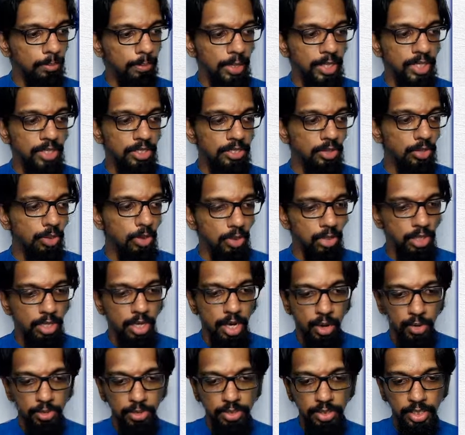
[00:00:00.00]
please note
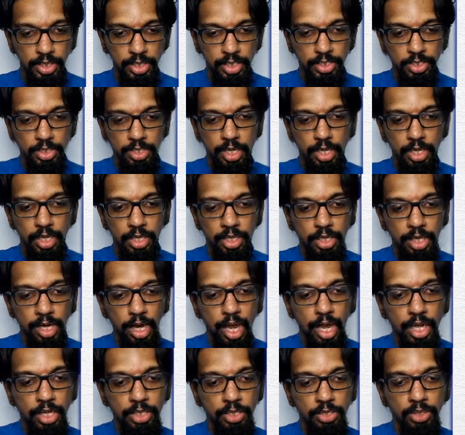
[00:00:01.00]
down this
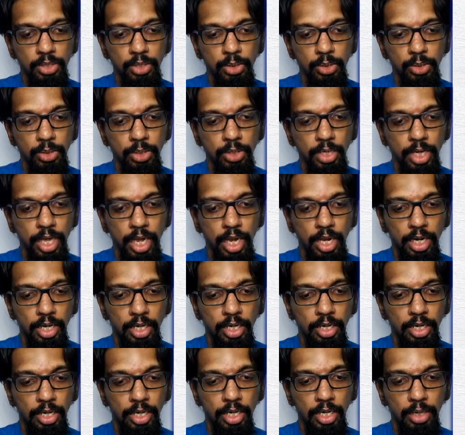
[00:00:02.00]
class code
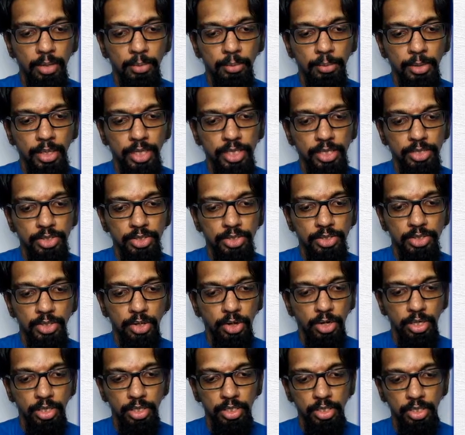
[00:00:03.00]
and please
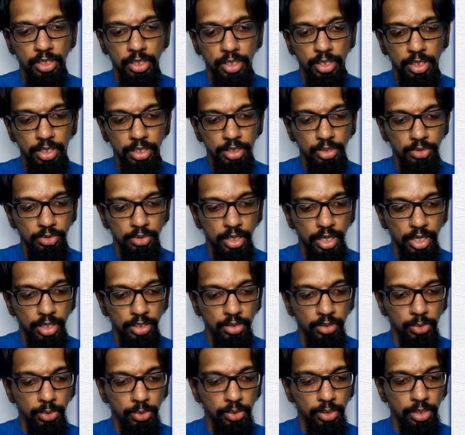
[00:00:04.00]
join into
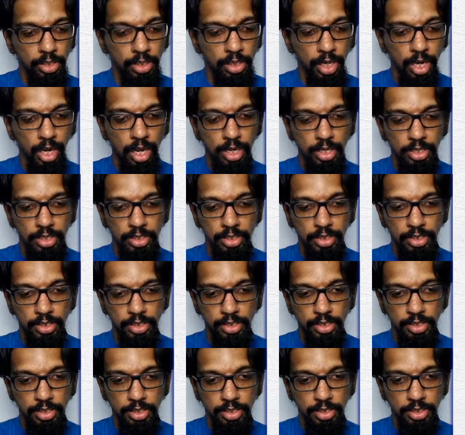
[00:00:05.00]
that Google
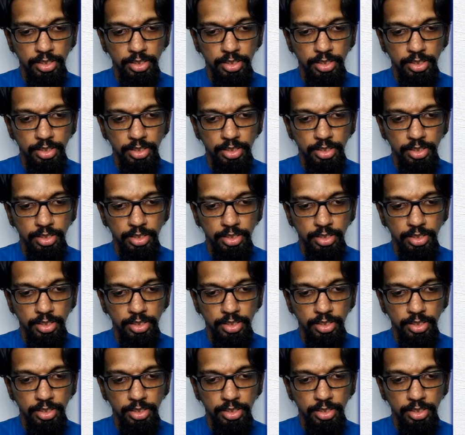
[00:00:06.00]
class.